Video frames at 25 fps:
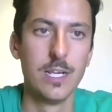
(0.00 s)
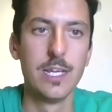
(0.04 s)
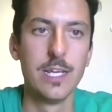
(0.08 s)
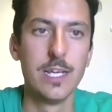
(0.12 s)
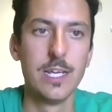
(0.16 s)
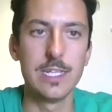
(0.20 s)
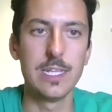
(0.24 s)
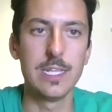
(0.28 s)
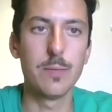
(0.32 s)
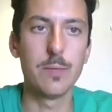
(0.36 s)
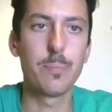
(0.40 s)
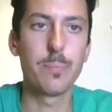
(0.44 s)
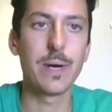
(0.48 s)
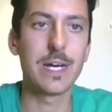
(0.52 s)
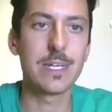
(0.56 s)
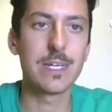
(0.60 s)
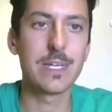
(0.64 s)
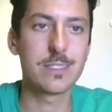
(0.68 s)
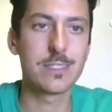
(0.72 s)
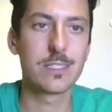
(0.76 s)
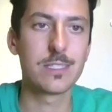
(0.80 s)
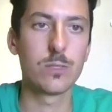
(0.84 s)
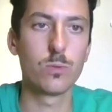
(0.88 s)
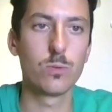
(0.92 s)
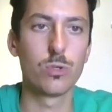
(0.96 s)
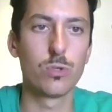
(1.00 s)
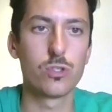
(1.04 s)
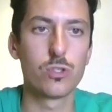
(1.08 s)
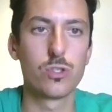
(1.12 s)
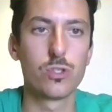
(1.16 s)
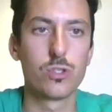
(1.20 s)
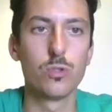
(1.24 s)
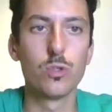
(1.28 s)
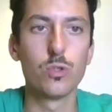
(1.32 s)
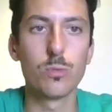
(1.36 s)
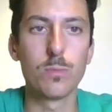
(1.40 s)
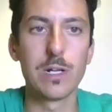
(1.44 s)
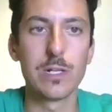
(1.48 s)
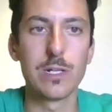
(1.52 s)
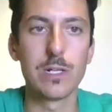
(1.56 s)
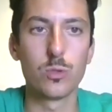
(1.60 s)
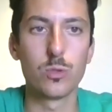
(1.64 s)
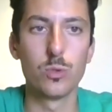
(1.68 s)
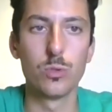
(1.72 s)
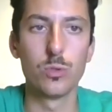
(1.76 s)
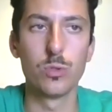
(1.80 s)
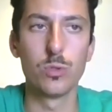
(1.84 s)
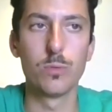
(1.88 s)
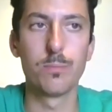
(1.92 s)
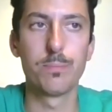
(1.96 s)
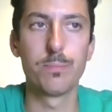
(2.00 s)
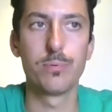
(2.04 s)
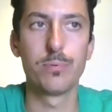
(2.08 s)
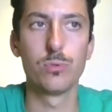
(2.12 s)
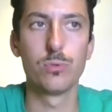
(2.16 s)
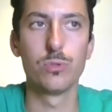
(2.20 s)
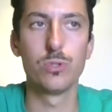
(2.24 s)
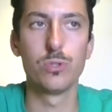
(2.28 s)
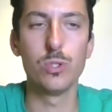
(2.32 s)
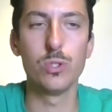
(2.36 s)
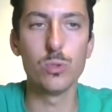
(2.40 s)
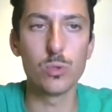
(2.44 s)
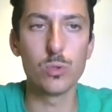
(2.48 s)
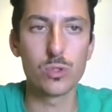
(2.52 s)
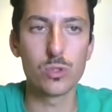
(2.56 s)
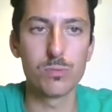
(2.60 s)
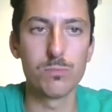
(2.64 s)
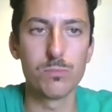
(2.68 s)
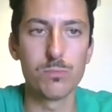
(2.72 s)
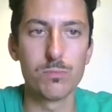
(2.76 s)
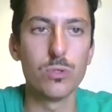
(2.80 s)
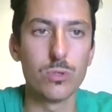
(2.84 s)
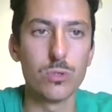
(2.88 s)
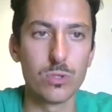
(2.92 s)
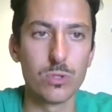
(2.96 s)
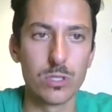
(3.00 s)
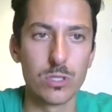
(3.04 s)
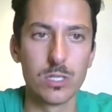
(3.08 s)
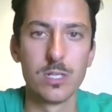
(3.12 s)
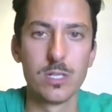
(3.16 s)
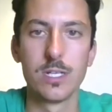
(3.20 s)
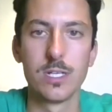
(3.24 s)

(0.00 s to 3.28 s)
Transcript: In the past, it was normal to produce more